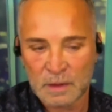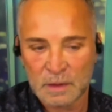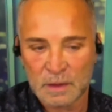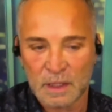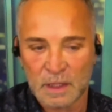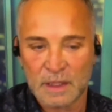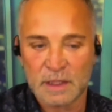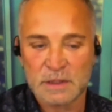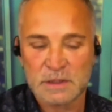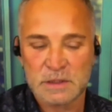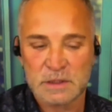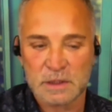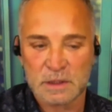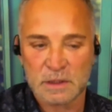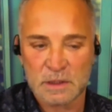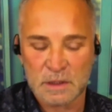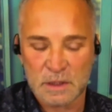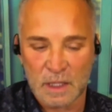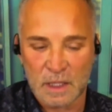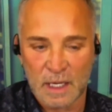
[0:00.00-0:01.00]

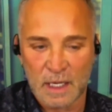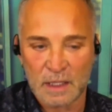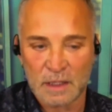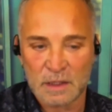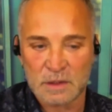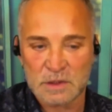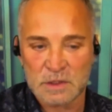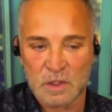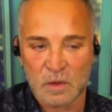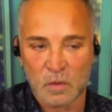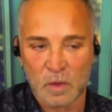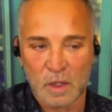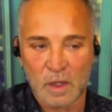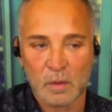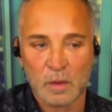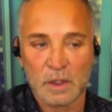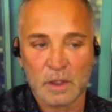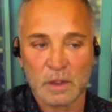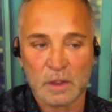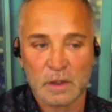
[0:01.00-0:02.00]
And so what I
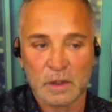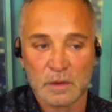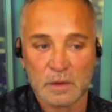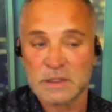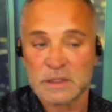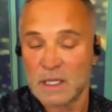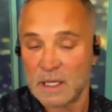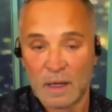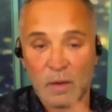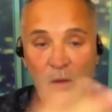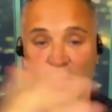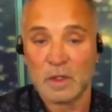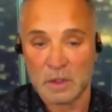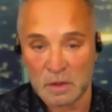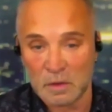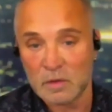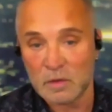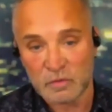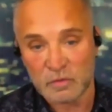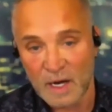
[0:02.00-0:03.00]
want you to do is I want
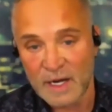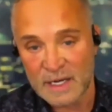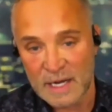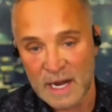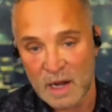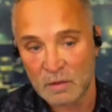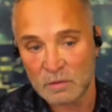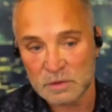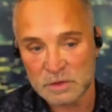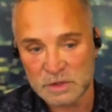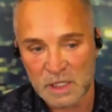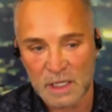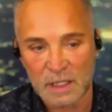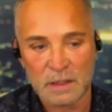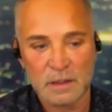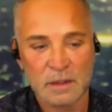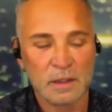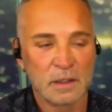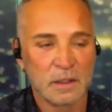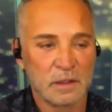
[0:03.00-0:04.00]
you right now,
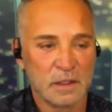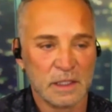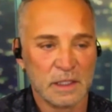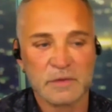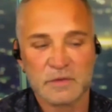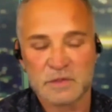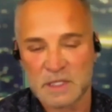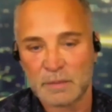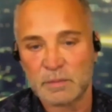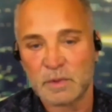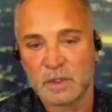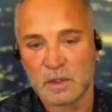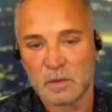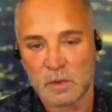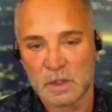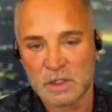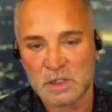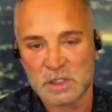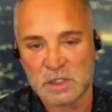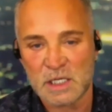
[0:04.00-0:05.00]
Shay, think of something you
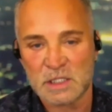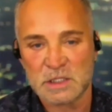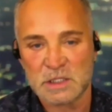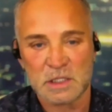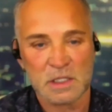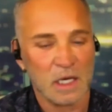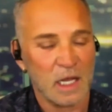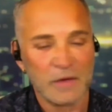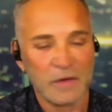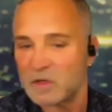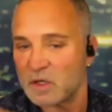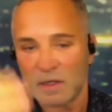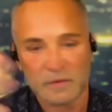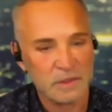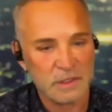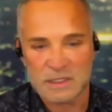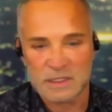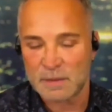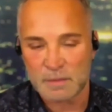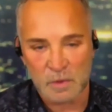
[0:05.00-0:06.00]
want to change in your life. You don't
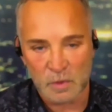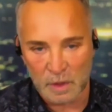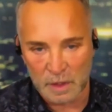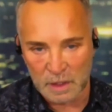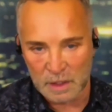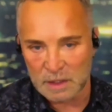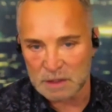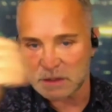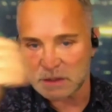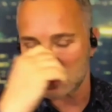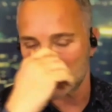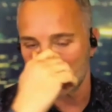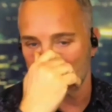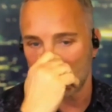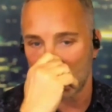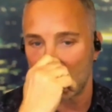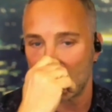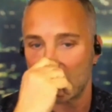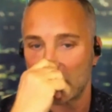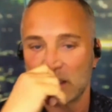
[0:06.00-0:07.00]
have to tell me what it is. It's
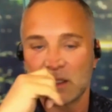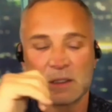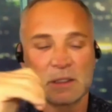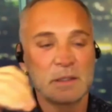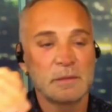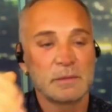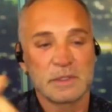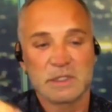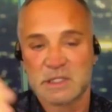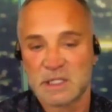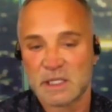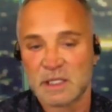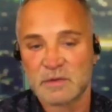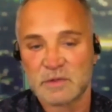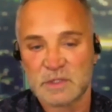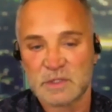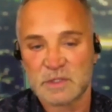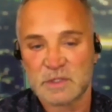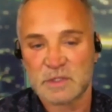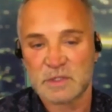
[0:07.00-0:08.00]
okay. Just think of
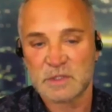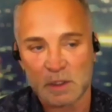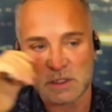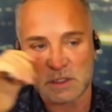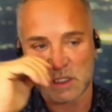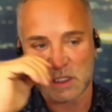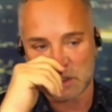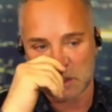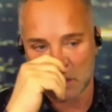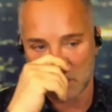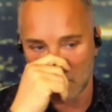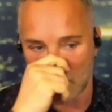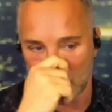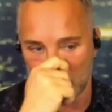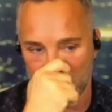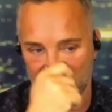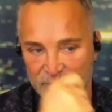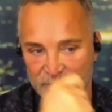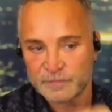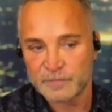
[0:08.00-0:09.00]
something you want to change in your life.
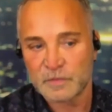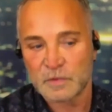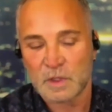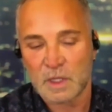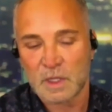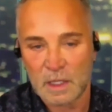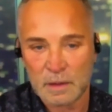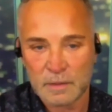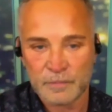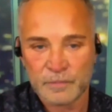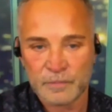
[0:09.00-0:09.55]
Okay.